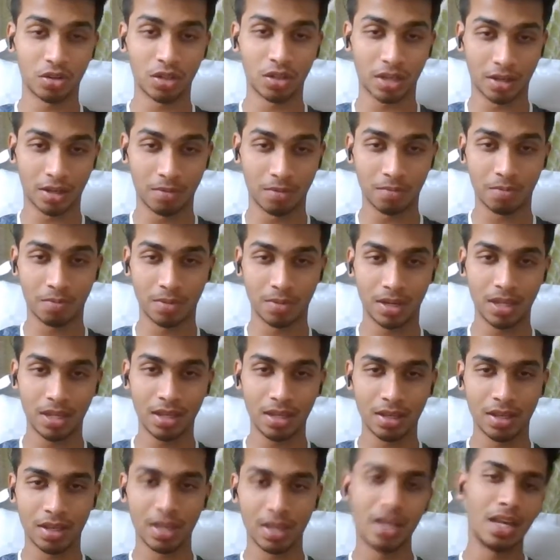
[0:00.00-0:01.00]
on the company.
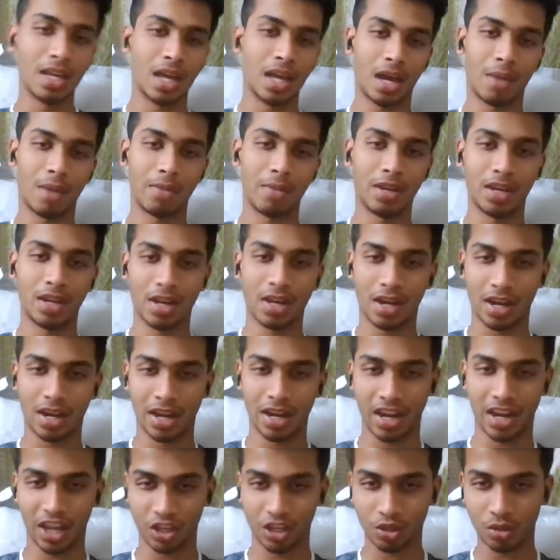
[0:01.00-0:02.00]

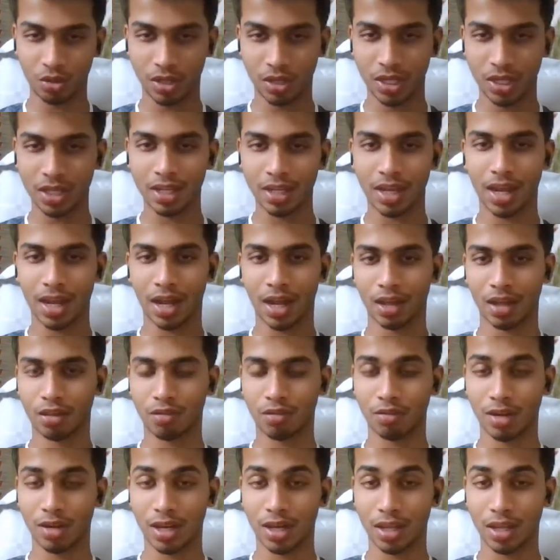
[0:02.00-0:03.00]
Our HOD, as
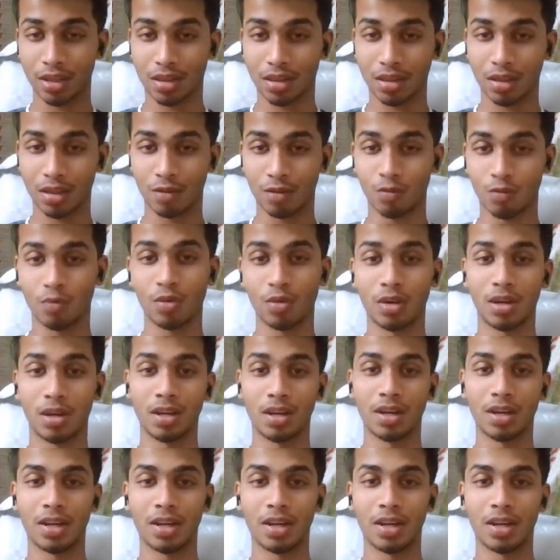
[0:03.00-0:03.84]
well as it would